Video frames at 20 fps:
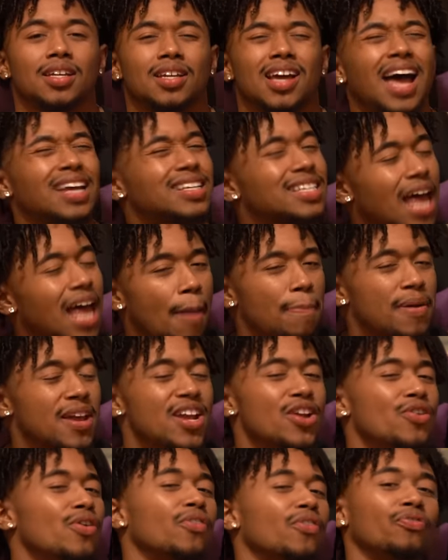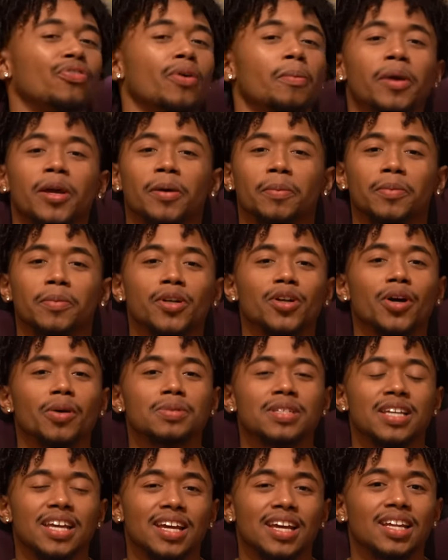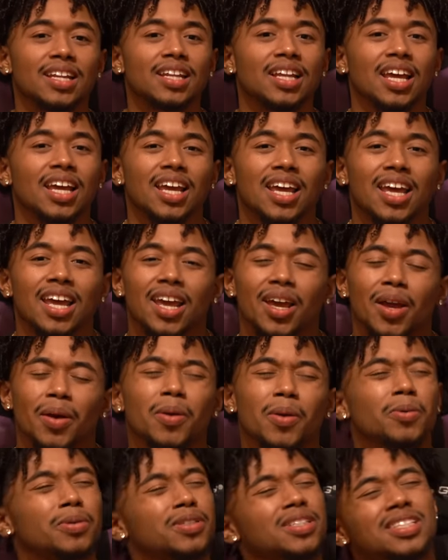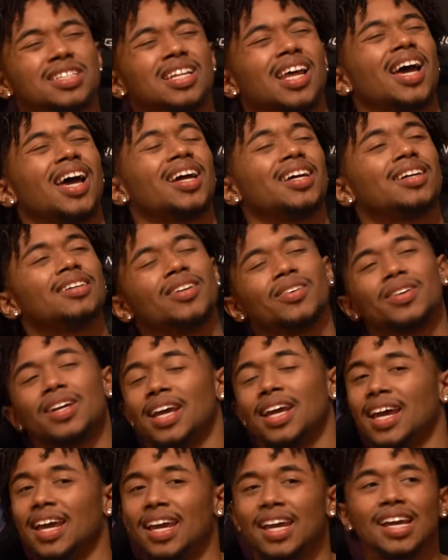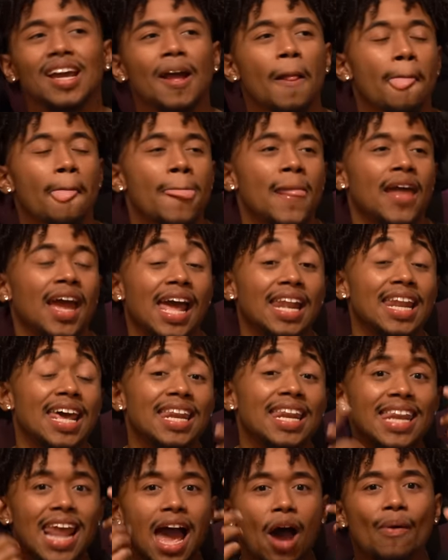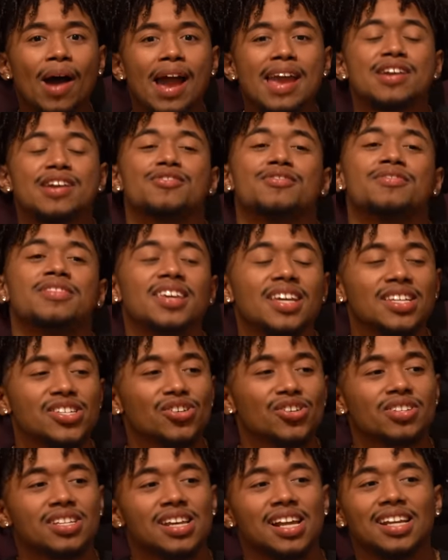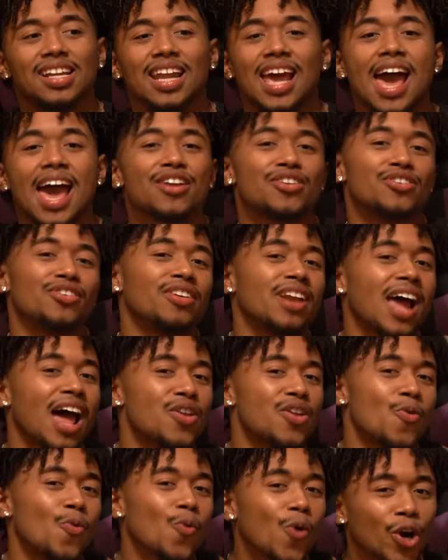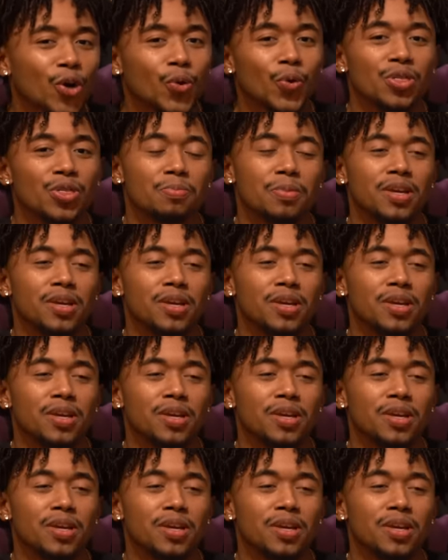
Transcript: i stopped hearing from him you know what i'm saying and it was just like, okay. And then now I hear this, you're telling the editor not to work with